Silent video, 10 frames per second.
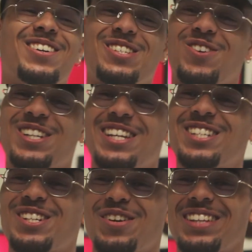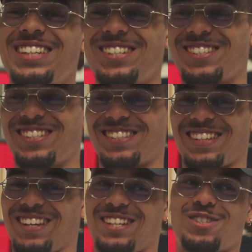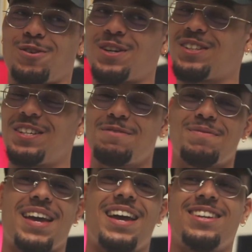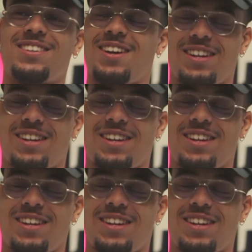it's an organization of great leaders, historically, and at